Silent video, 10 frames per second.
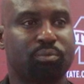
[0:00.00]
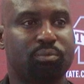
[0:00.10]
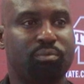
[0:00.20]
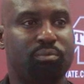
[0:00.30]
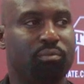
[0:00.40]

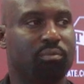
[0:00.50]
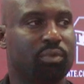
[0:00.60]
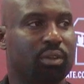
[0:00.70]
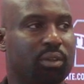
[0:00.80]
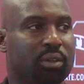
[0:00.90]
Who will you
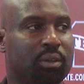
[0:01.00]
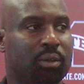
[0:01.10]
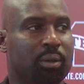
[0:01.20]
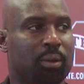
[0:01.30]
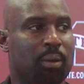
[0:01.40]
take aside
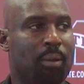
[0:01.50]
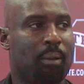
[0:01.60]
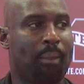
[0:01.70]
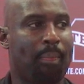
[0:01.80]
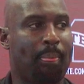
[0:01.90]
those three
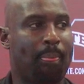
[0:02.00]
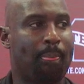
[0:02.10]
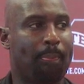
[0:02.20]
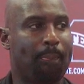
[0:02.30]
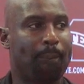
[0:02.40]
guys at running back?
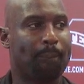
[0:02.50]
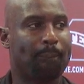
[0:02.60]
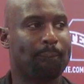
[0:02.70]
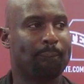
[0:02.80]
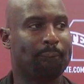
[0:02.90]
Or
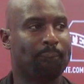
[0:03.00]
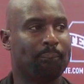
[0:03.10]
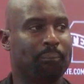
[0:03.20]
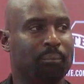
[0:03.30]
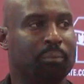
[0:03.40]
will you have
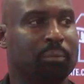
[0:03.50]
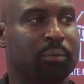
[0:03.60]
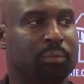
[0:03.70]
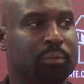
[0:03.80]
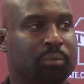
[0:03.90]
any other running
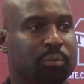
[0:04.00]
backs